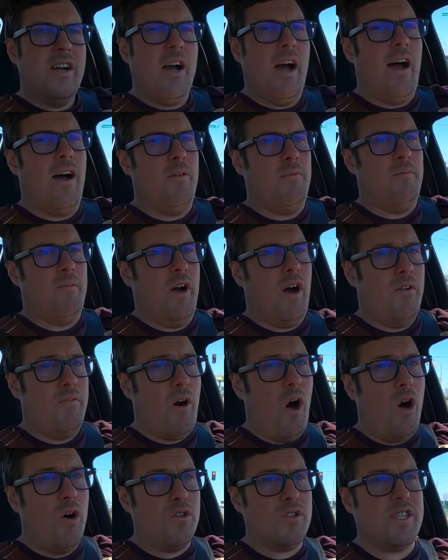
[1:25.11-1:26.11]
Of
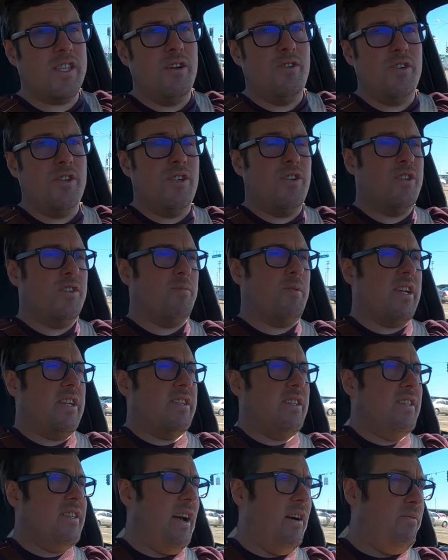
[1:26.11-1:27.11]
all cylinders
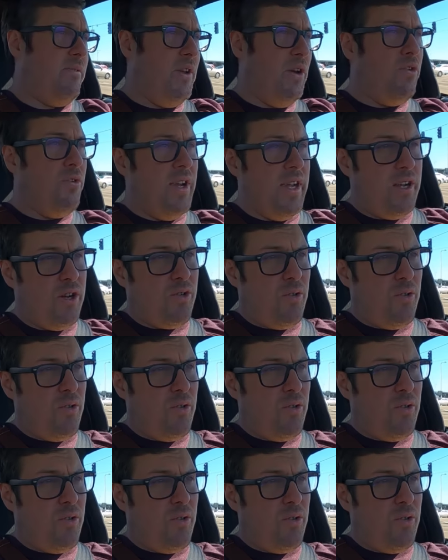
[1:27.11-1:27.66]
because it's not fueling